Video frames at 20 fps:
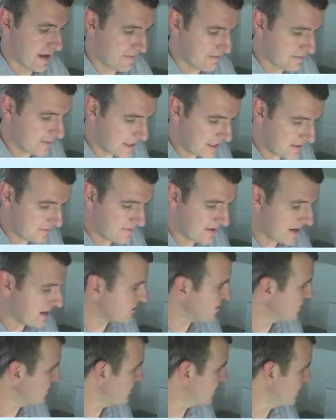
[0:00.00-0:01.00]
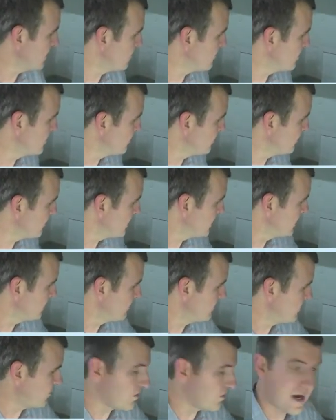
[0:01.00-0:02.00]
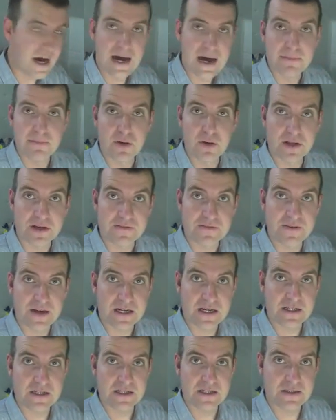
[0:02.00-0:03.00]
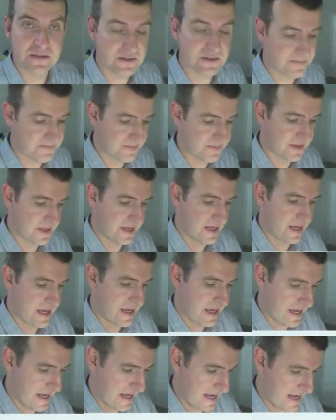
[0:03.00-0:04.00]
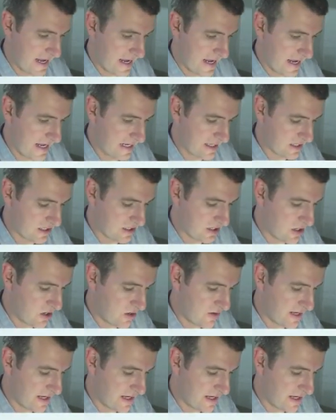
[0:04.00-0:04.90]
a mean value theorem for harmonic functions, and it's known